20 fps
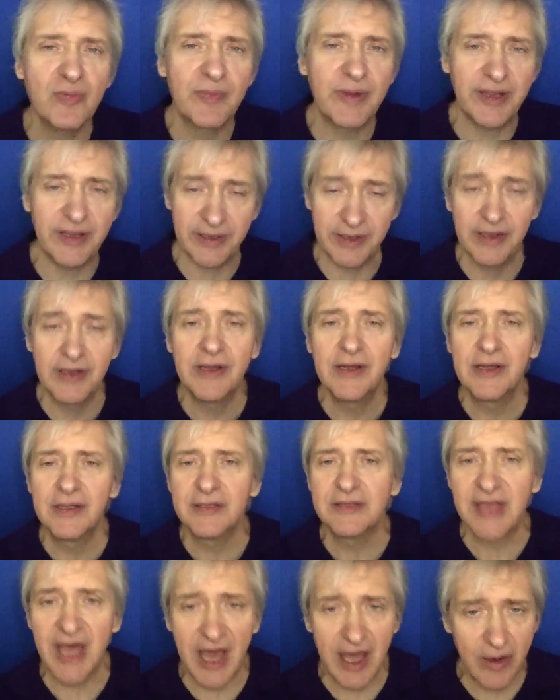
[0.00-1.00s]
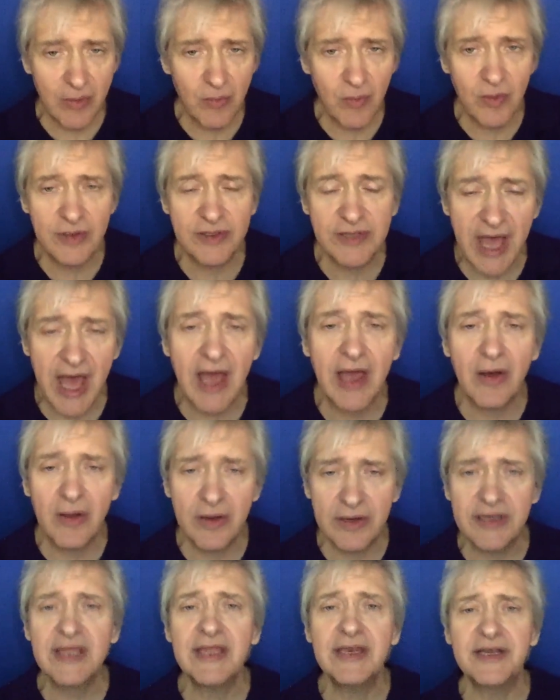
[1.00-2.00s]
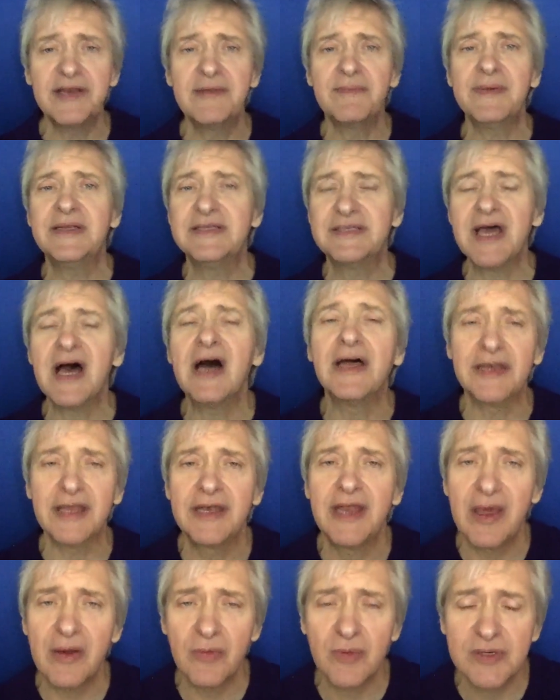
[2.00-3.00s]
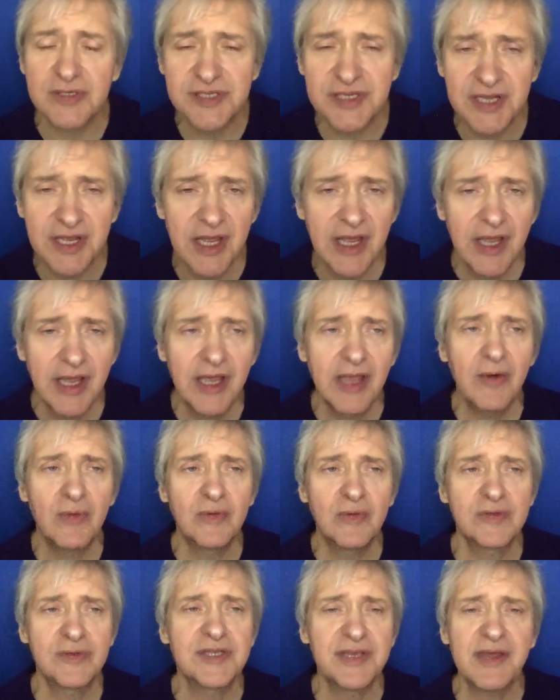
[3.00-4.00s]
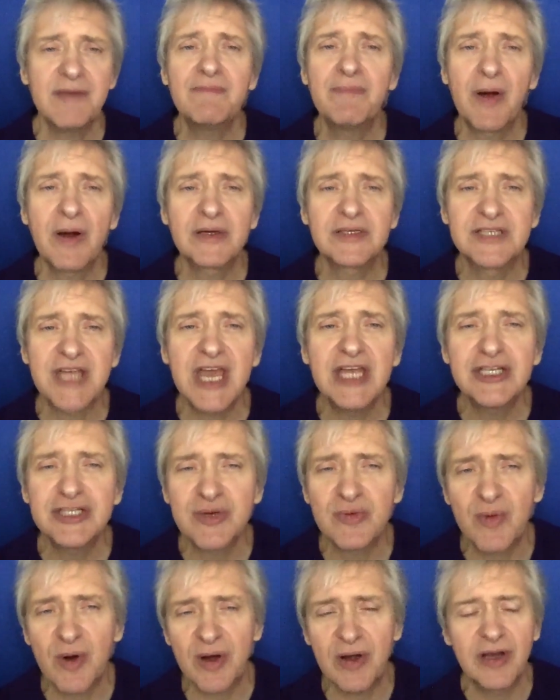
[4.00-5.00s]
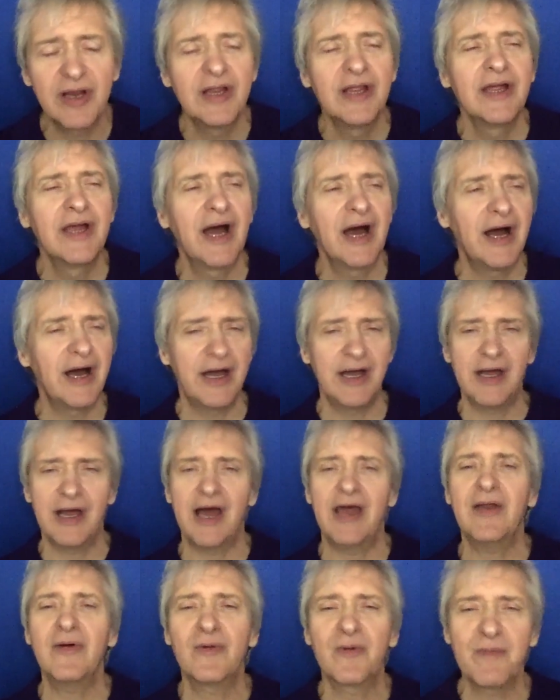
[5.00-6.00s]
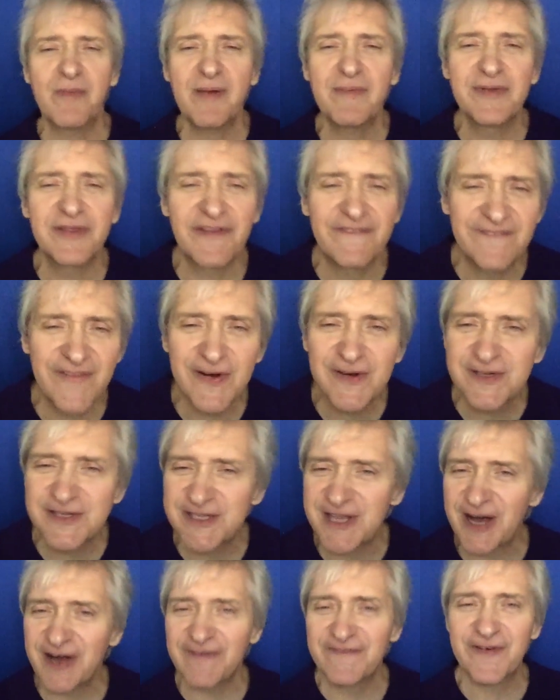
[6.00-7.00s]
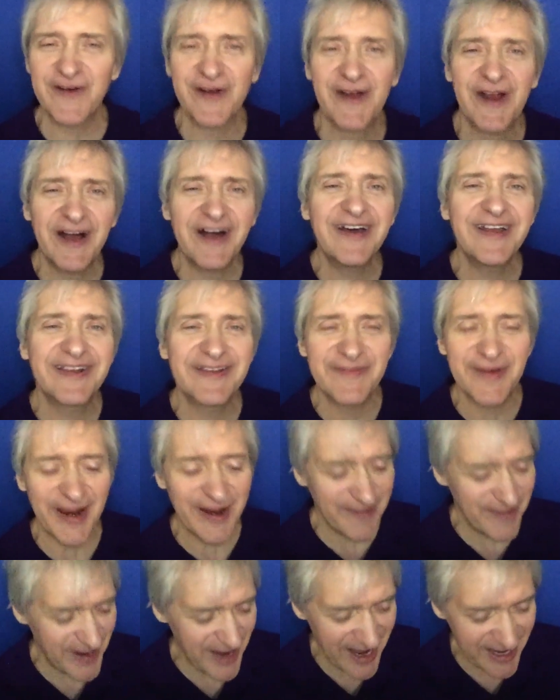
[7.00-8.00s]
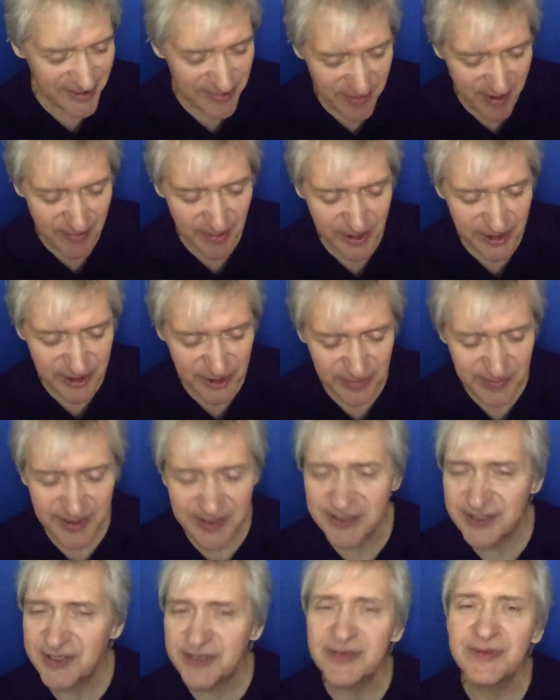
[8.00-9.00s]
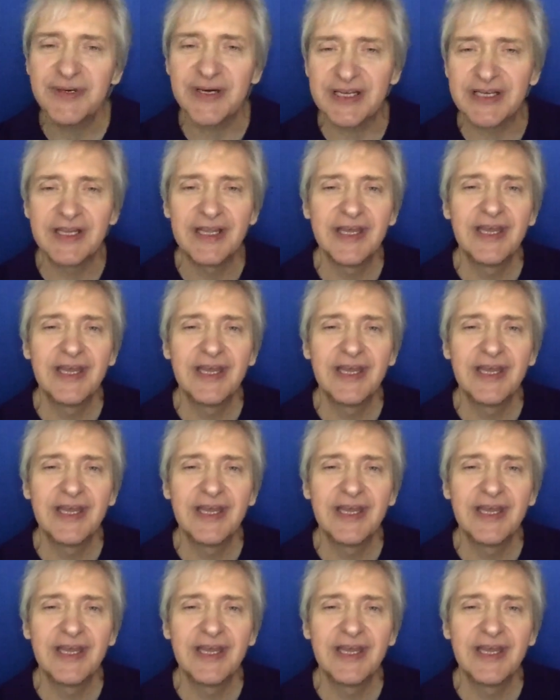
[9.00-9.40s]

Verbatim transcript: me that that needed to be done, and it was it was an impartation where uh, I don't remember the verse now. I forgot it, but I, I remember he told me to do it.